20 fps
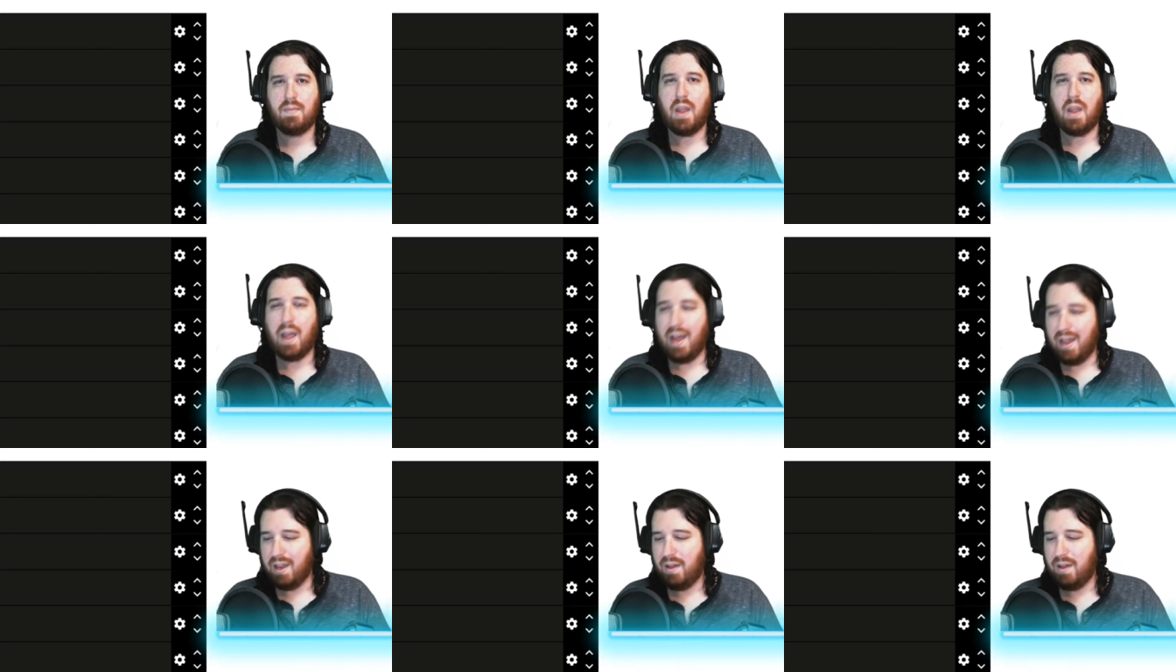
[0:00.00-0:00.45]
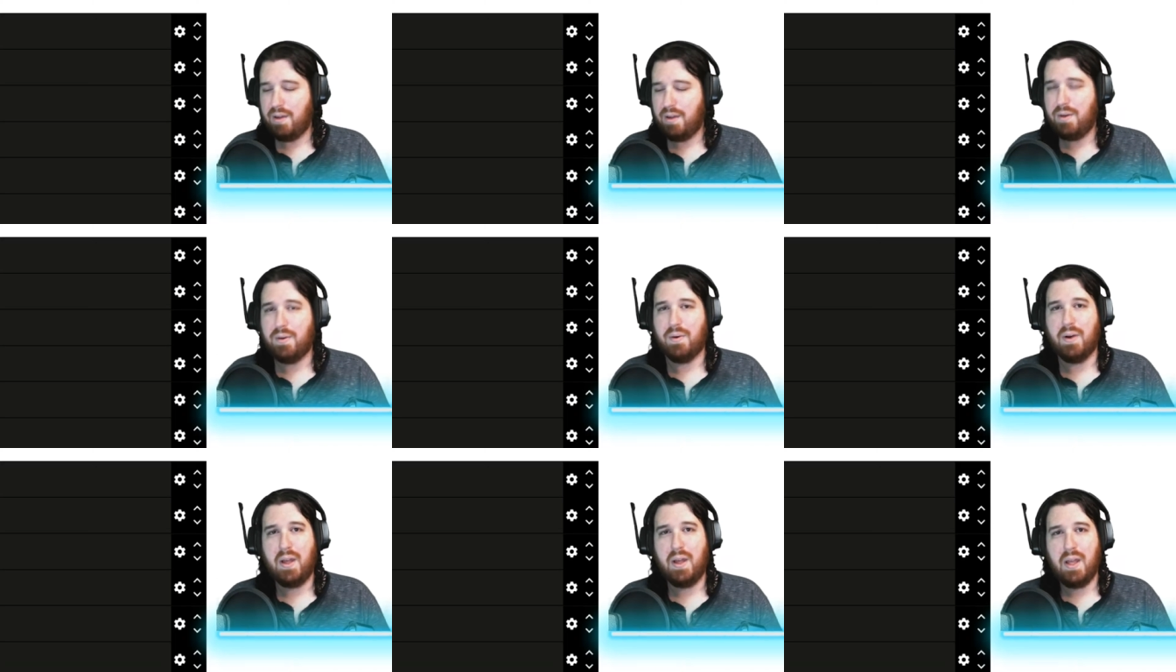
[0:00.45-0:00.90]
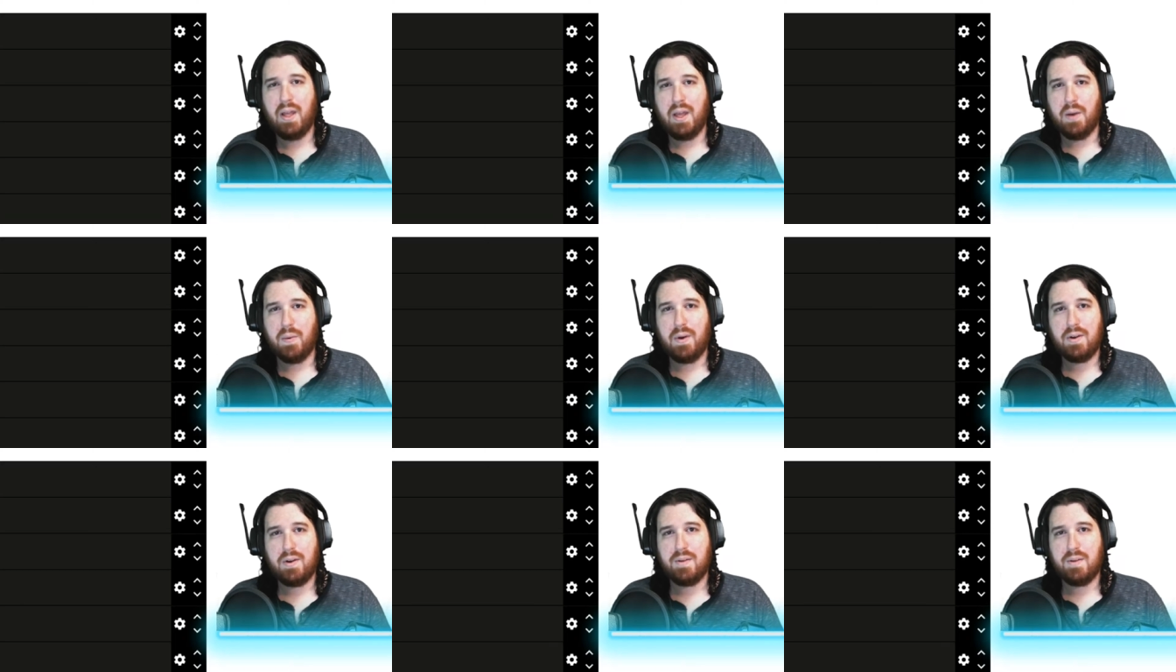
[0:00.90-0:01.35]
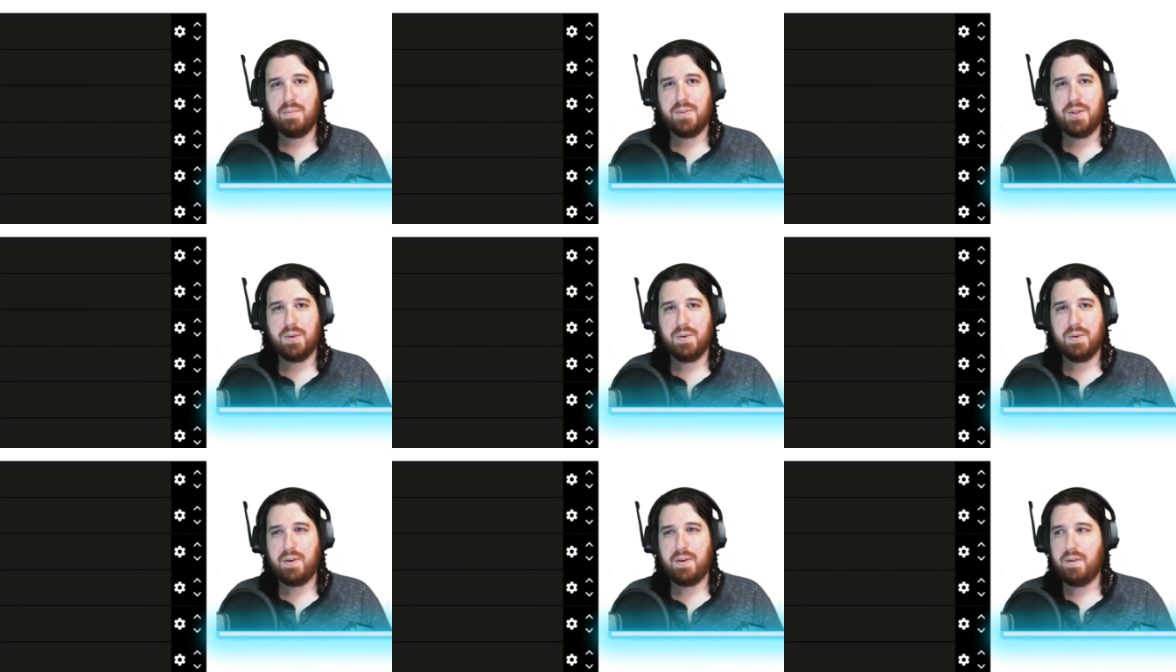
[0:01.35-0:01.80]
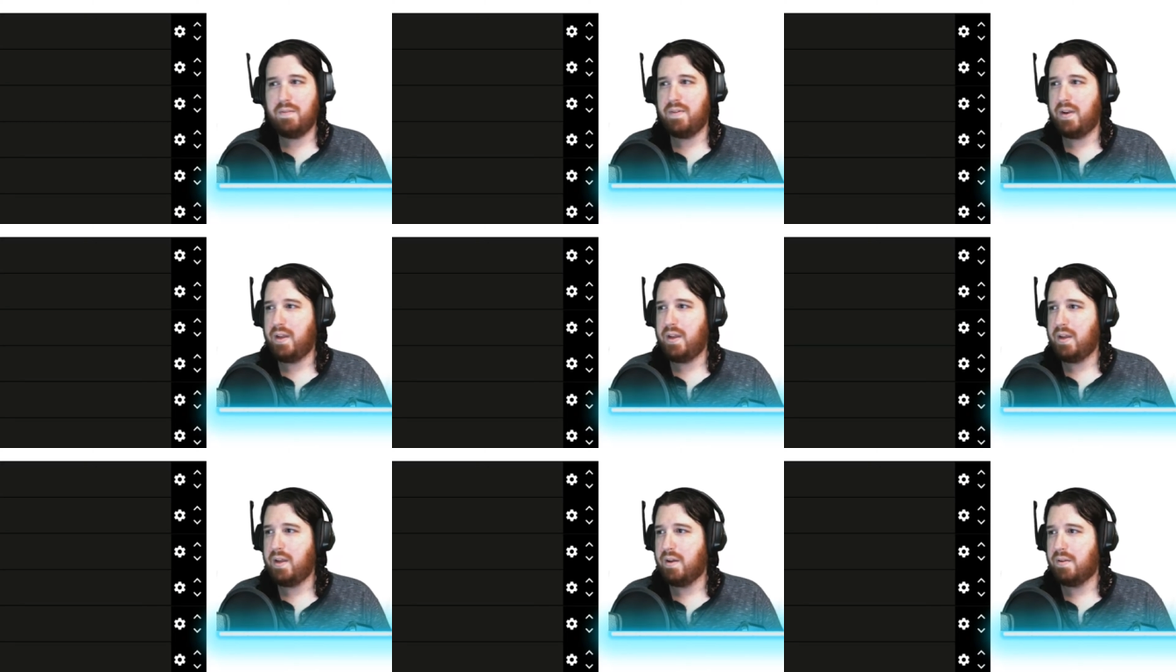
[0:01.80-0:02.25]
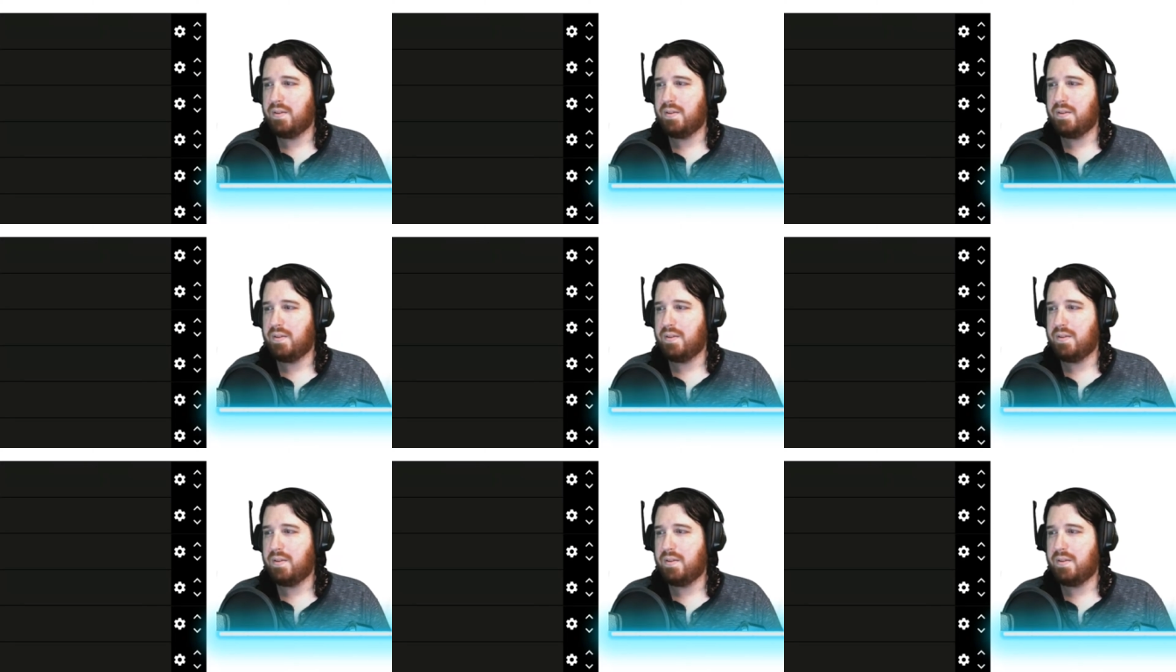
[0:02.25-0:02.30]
Hello, welcome to a new video.